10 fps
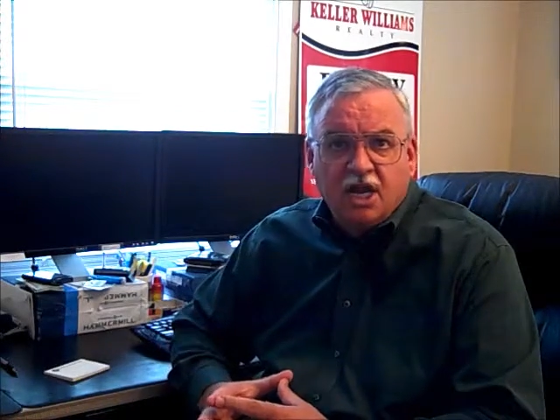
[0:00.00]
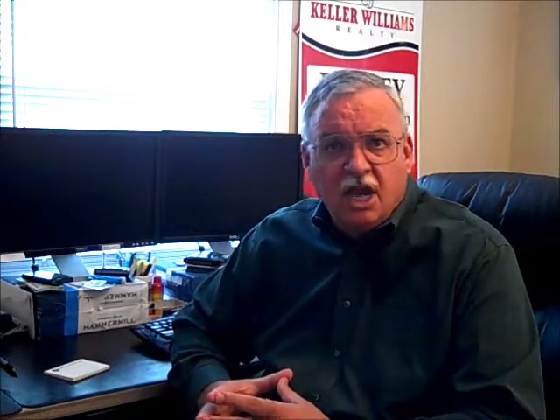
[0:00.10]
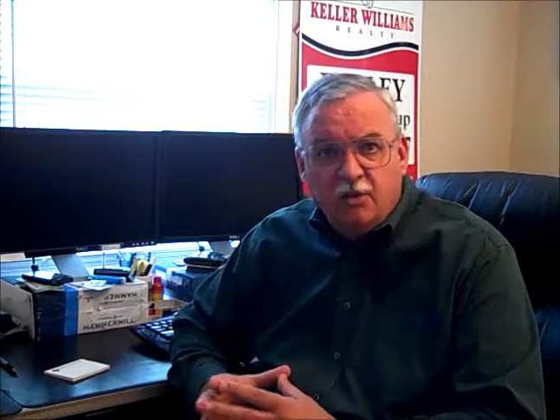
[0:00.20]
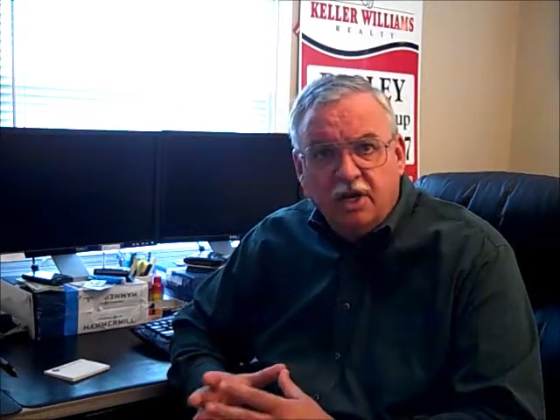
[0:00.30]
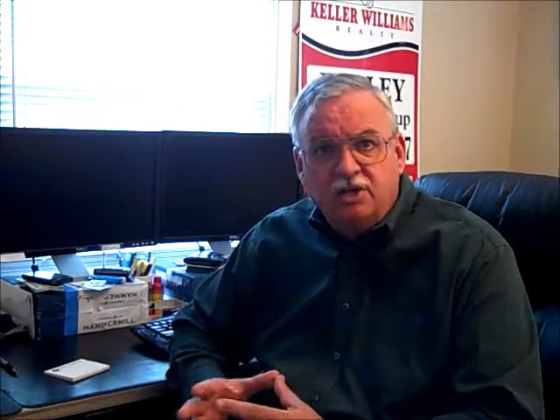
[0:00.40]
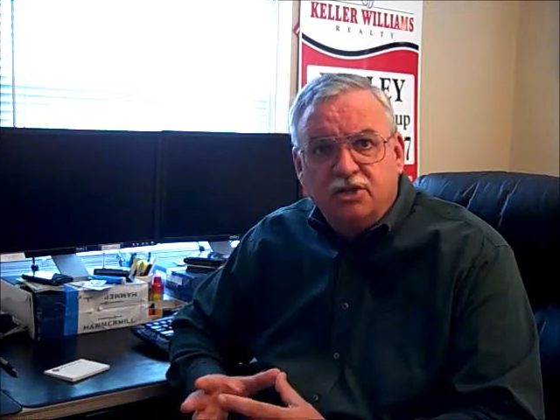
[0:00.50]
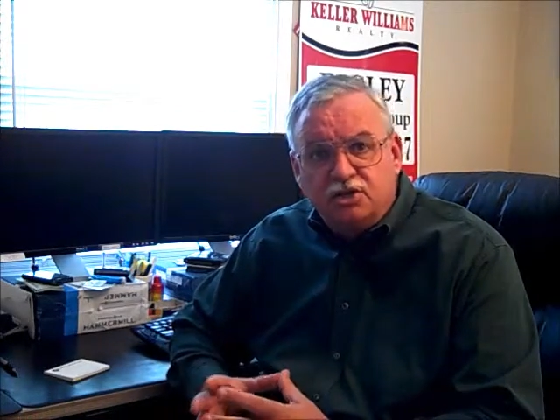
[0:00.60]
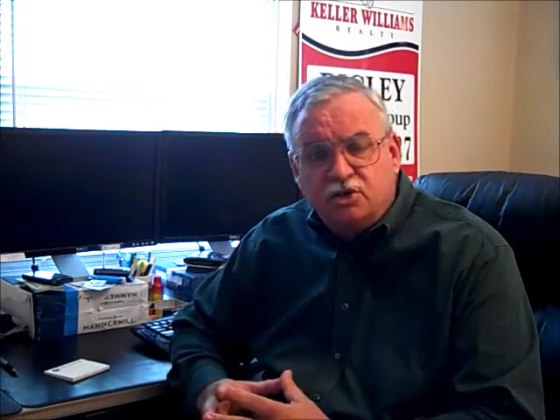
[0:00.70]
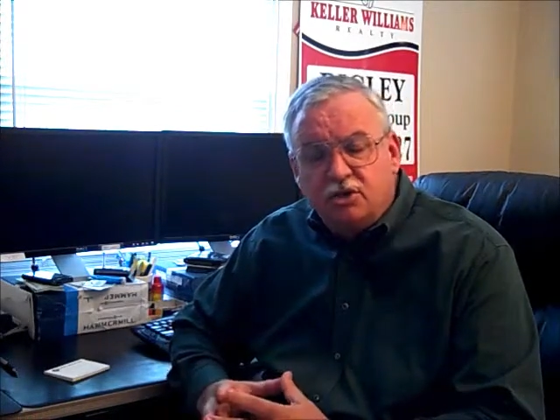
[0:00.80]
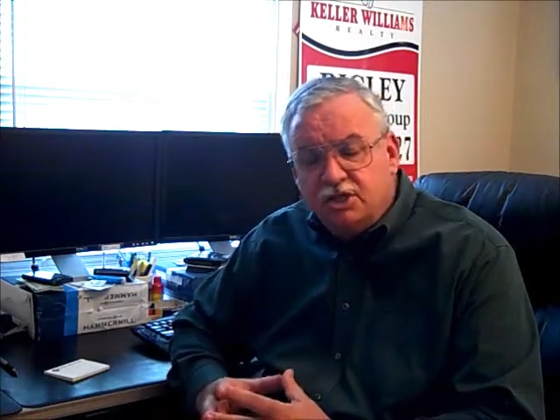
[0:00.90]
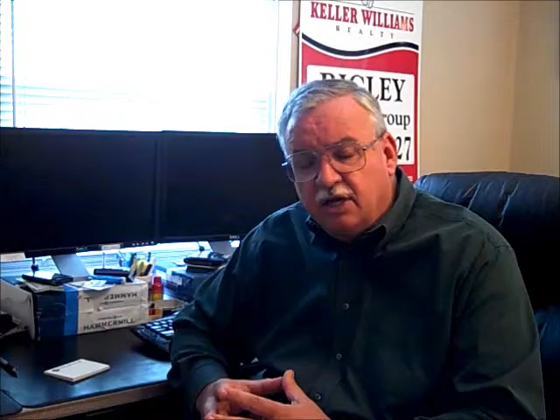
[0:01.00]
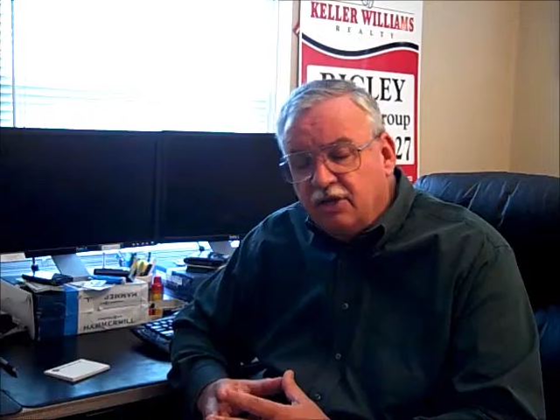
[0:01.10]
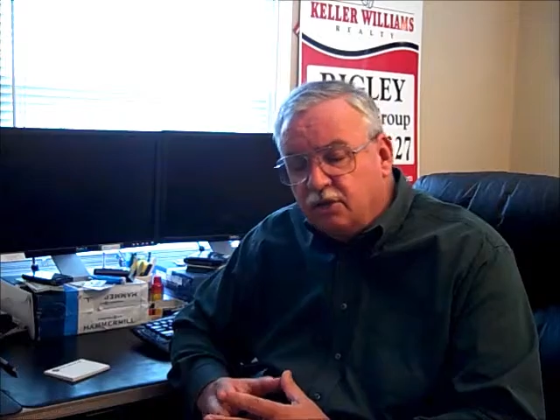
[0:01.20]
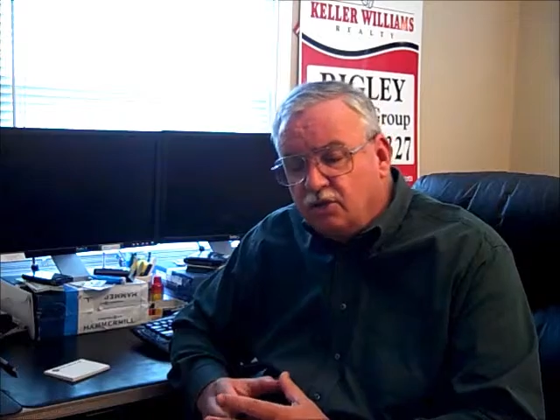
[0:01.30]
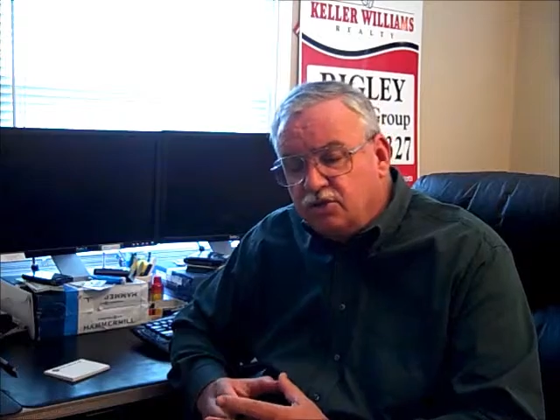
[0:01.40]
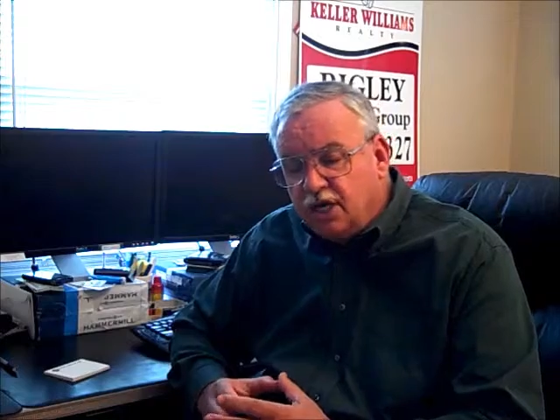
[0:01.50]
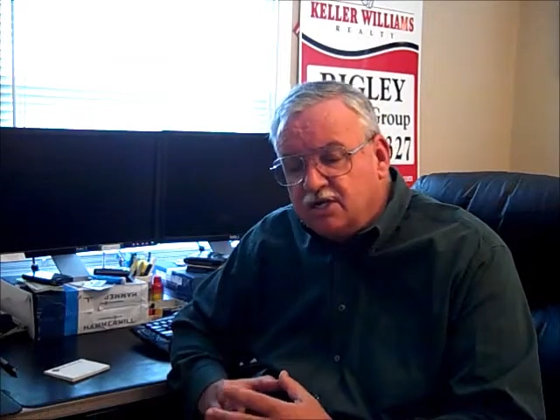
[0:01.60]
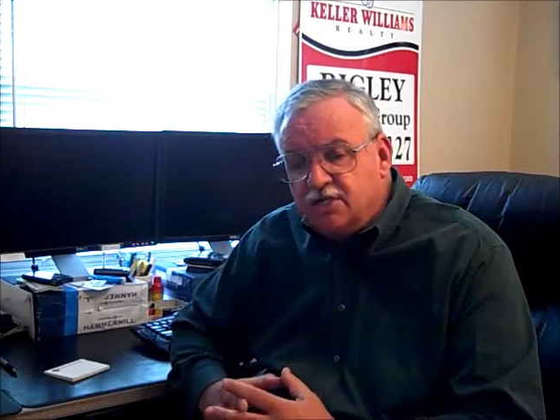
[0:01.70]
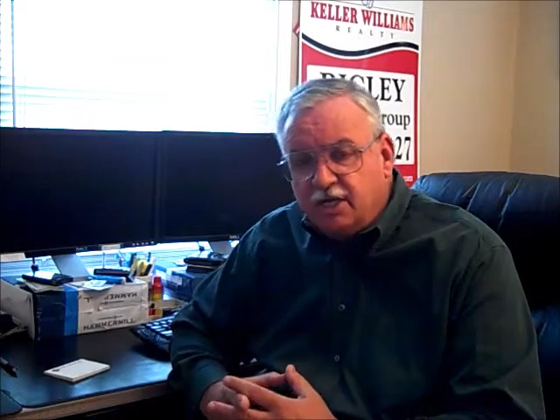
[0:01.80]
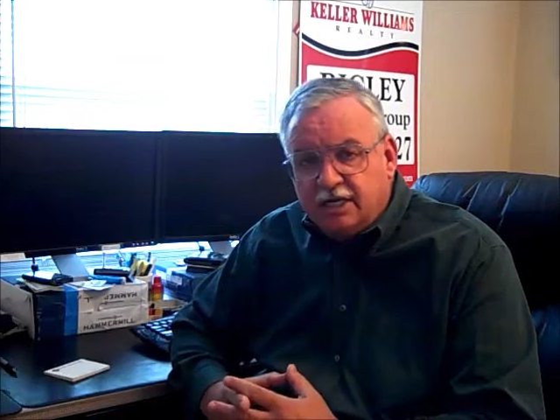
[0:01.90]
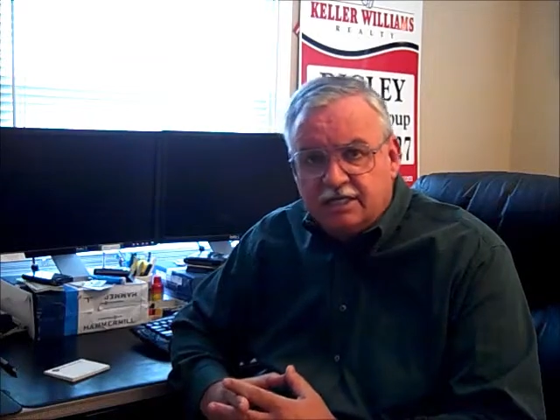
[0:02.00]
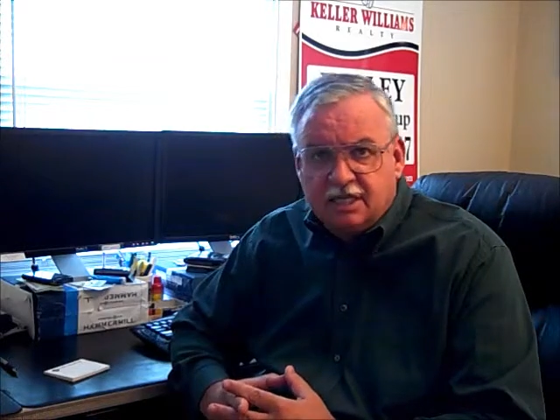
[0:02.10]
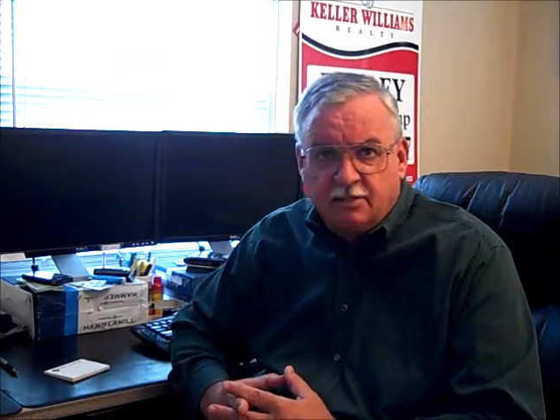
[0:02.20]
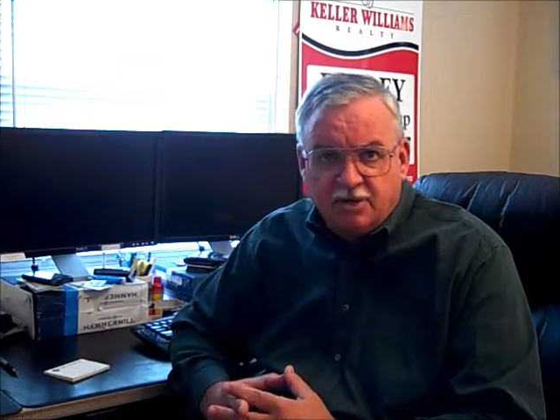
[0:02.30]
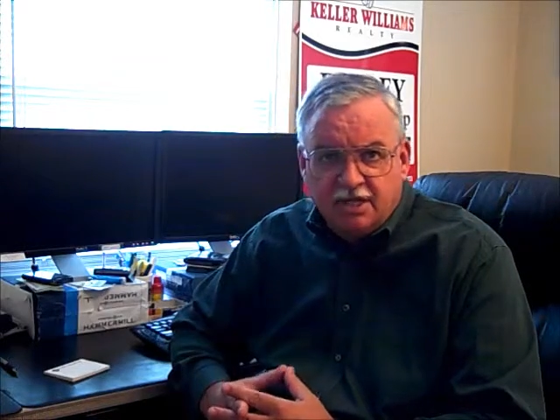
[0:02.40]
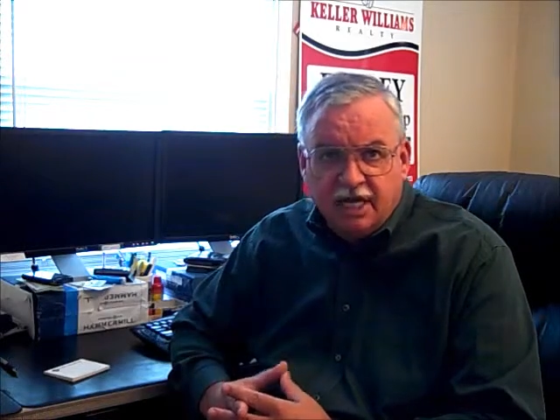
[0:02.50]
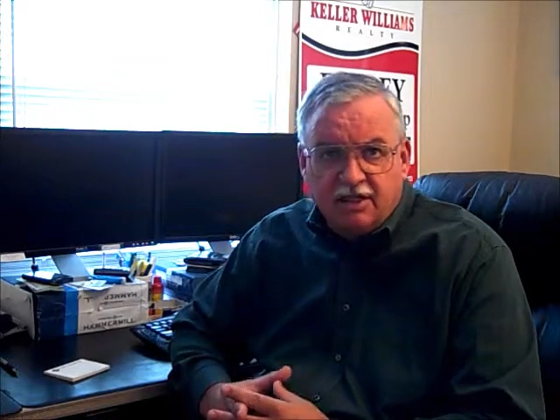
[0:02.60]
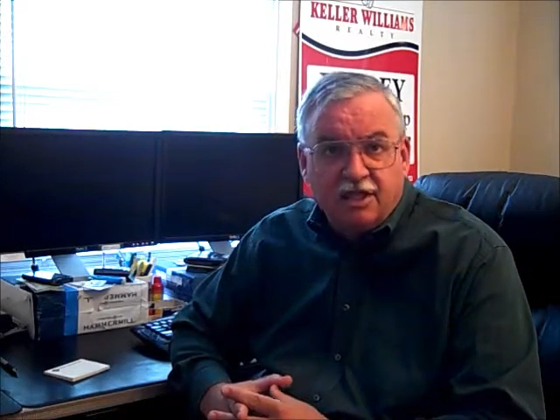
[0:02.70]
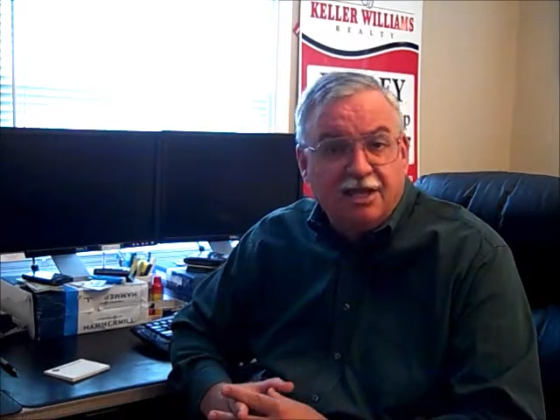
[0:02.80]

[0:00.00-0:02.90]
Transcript: and went into the short sale negotiations on December 10th,